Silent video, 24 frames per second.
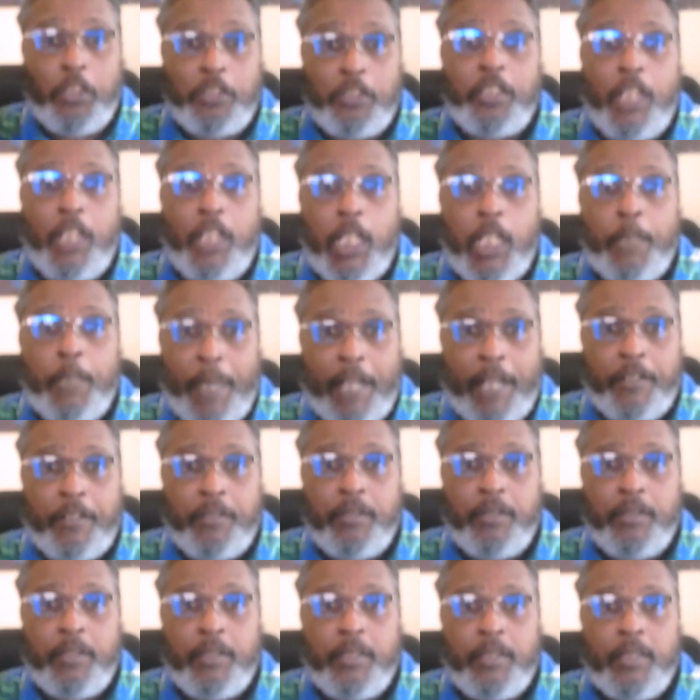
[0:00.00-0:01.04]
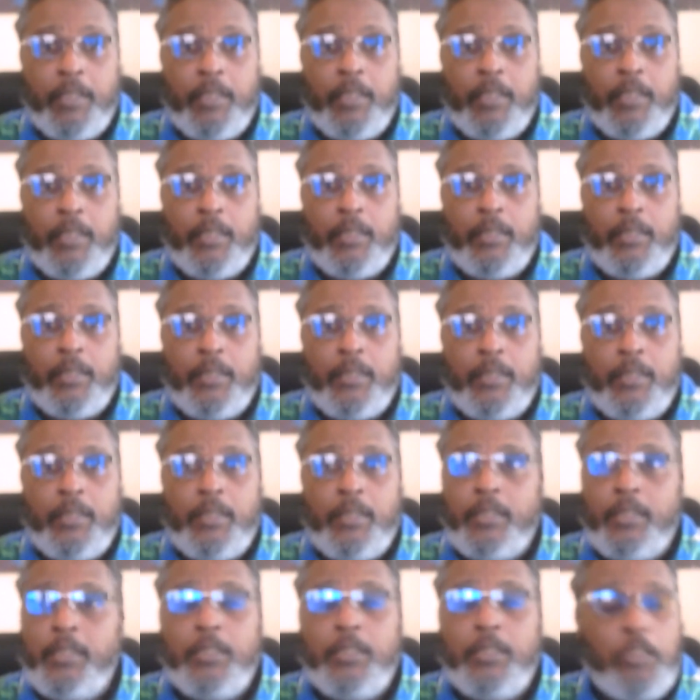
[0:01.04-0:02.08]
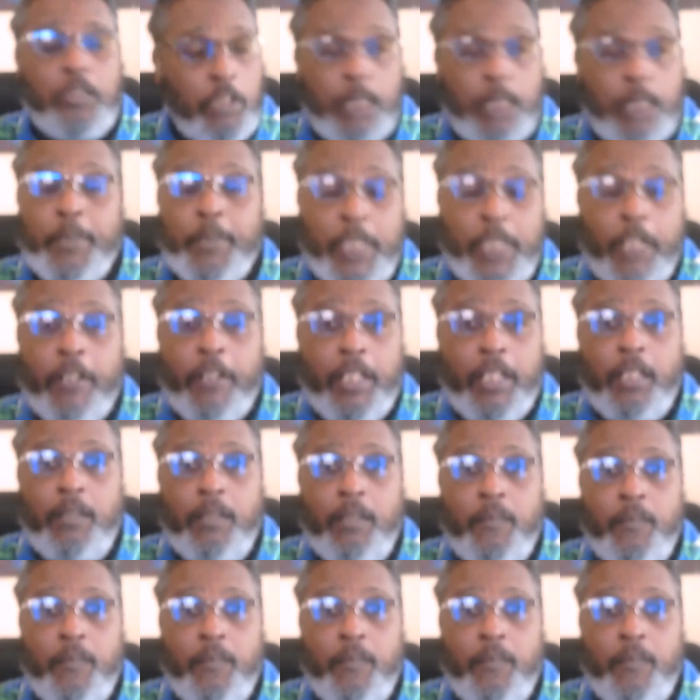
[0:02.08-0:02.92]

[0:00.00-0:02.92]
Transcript: the color pattern, chose the material,